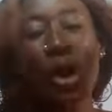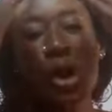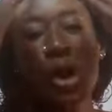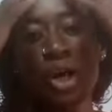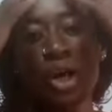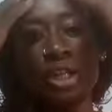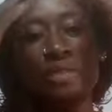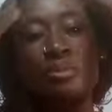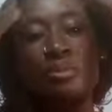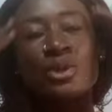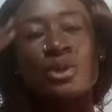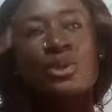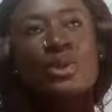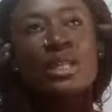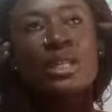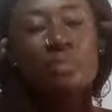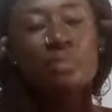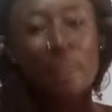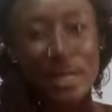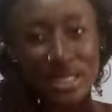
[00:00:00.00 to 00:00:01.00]
on
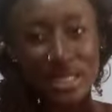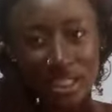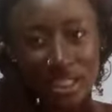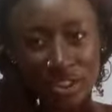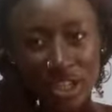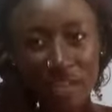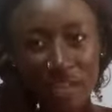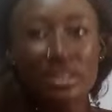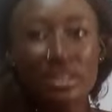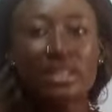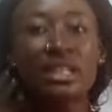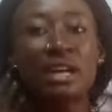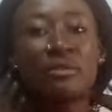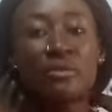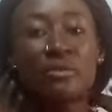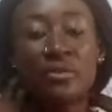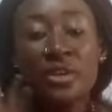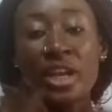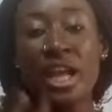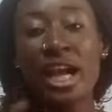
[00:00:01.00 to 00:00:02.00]
between pattern drafting and
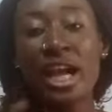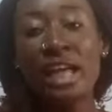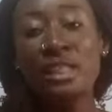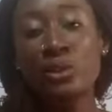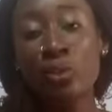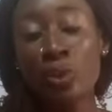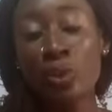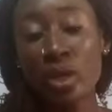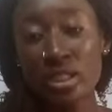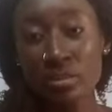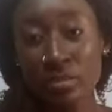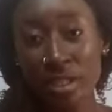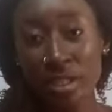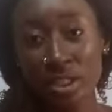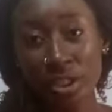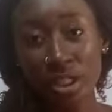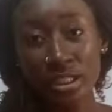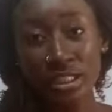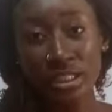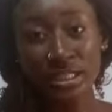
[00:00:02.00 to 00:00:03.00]
freehand, what
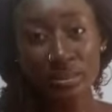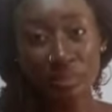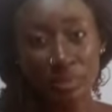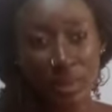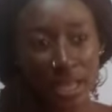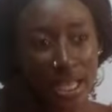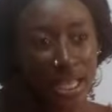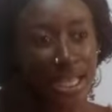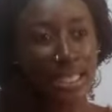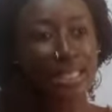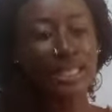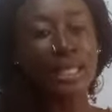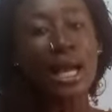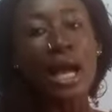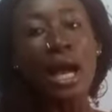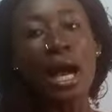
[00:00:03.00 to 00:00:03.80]
method is best,